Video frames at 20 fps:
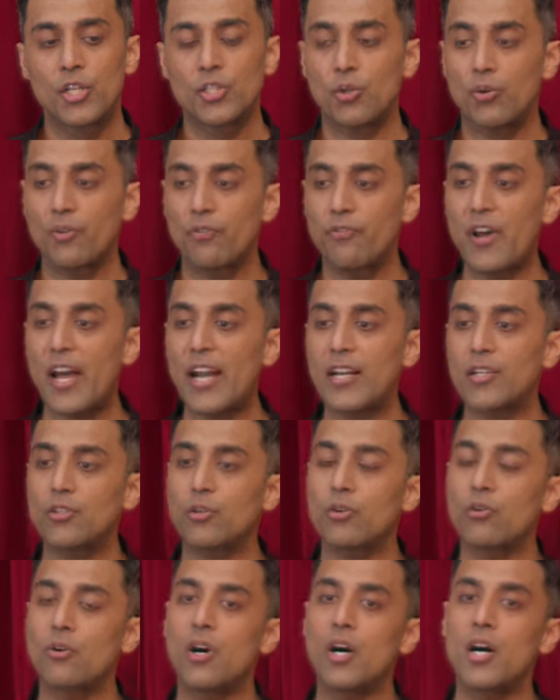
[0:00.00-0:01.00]
So in fact,
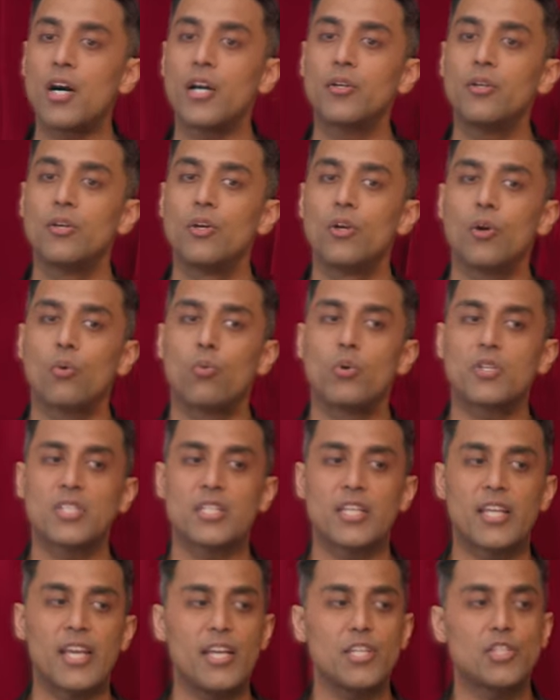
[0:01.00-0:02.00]
the Quran was
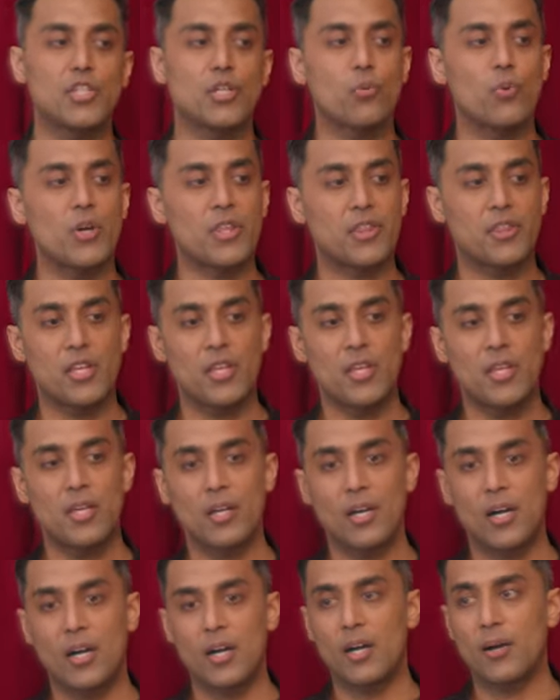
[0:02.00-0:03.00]
engaging with the
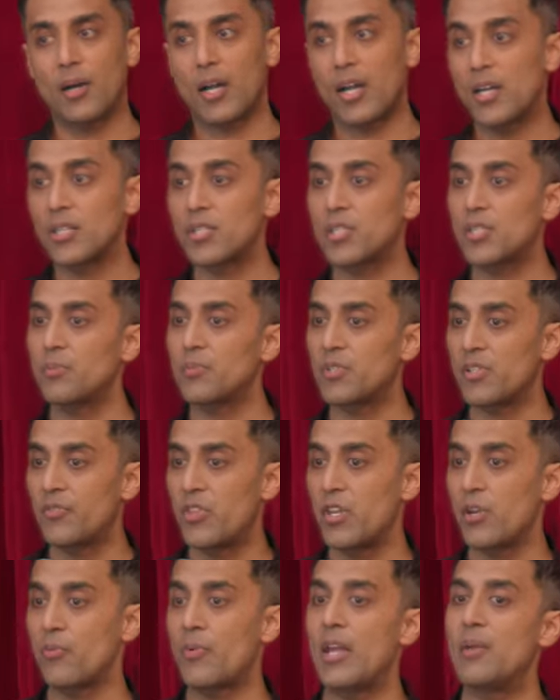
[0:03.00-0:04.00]
uh, customs of
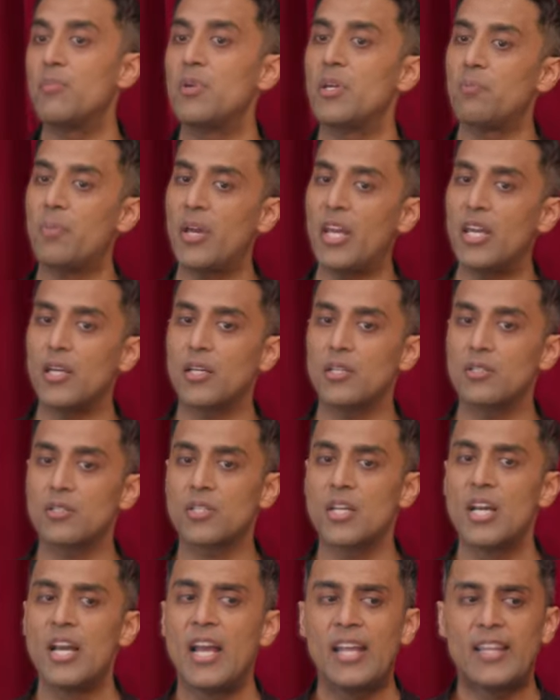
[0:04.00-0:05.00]
the Arabian pagans.